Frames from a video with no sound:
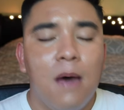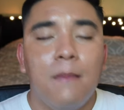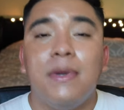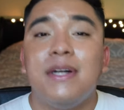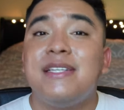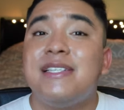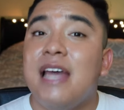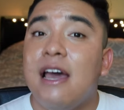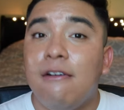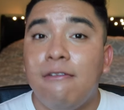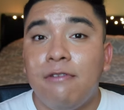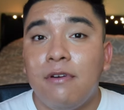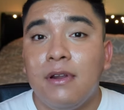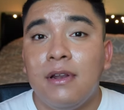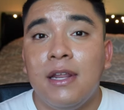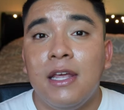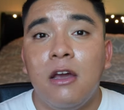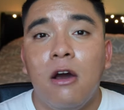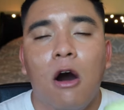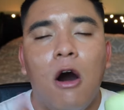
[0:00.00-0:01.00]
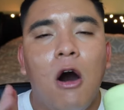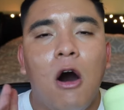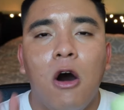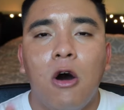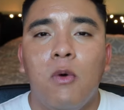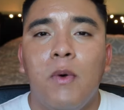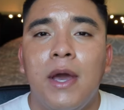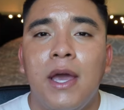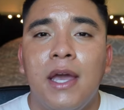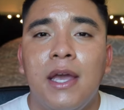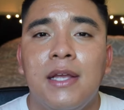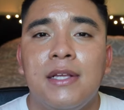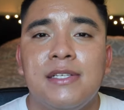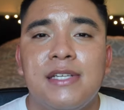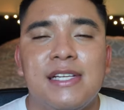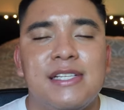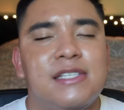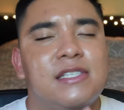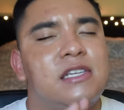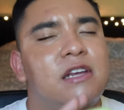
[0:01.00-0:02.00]
But definitely always,
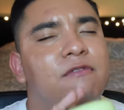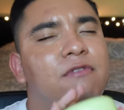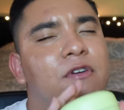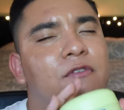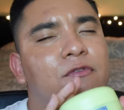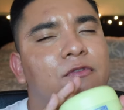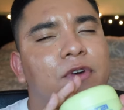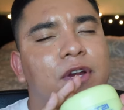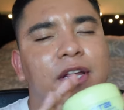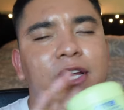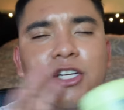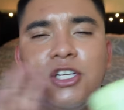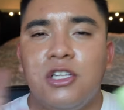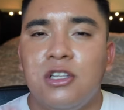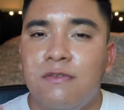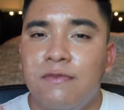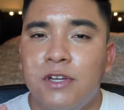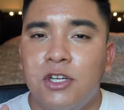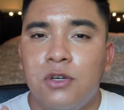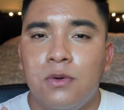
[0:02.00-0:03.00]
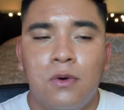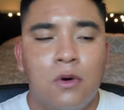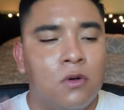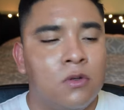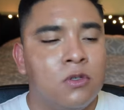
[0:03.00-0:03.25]
it's different for each individual,